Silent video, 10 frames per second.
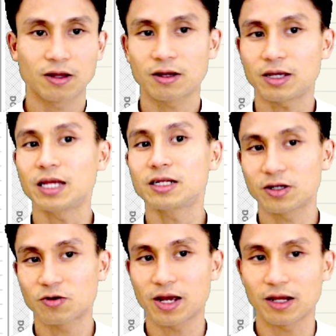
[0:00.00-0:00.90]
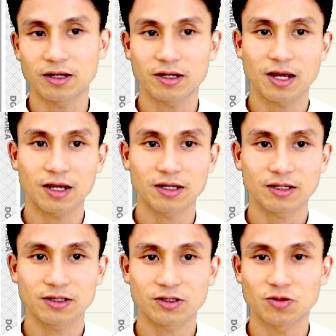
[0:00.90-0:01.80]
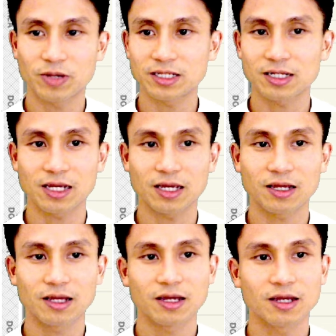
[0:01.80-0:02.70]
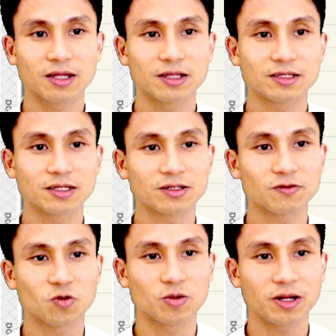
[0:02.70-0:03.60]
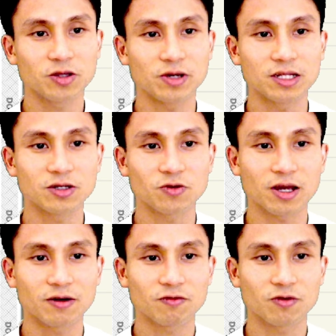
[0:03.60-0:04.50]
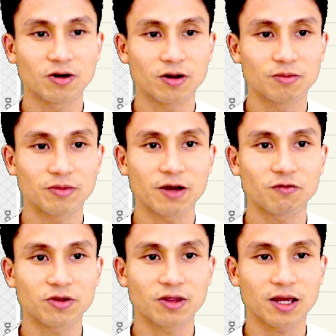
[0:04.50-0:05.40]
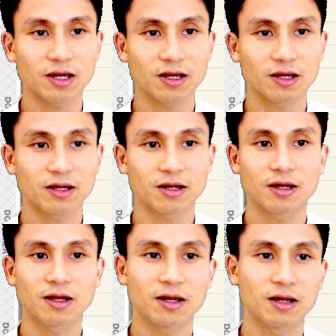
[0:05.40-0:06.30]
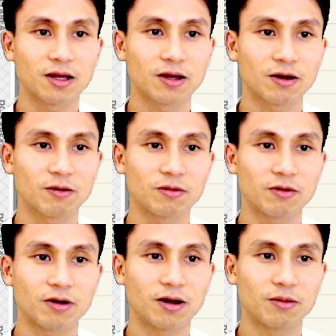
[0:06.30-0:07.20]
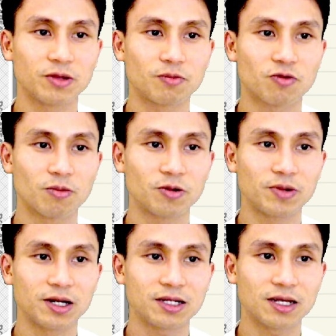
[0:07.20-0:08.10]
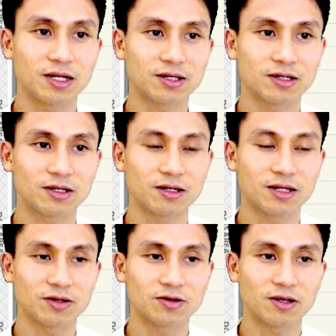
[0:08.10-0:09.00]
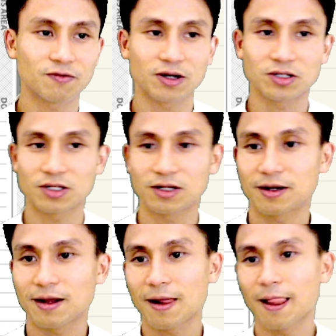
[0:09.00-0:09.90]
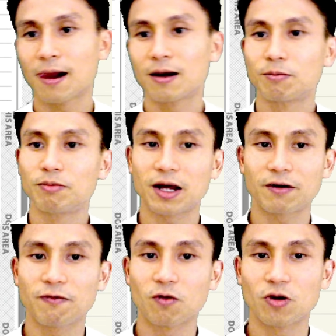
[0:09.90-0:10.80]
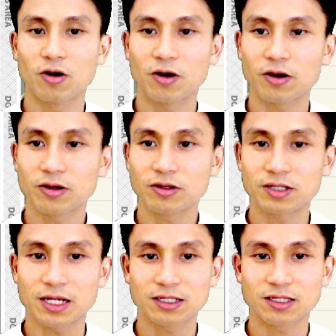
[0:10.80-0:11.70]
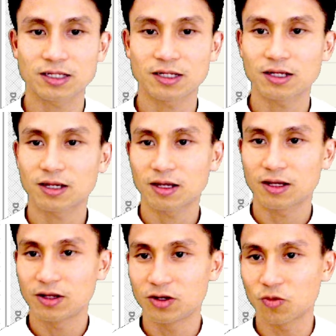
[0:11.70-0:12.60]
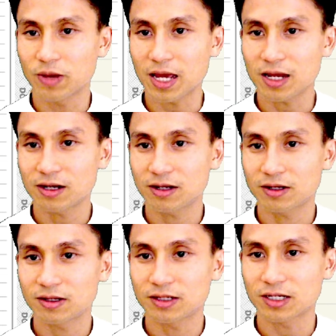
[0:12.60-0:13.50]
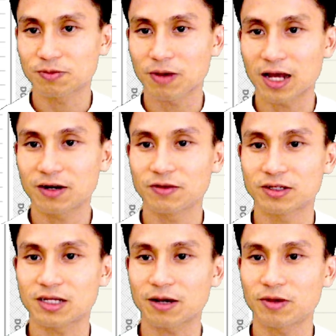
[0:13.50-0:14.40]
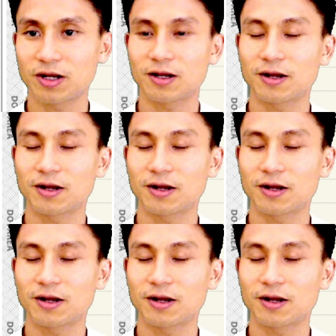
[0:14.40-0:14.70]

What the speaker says: integrate, yeah? So basically, this is the formula. You integrate from everything, the probability density function. But for this domain, this part of the segment,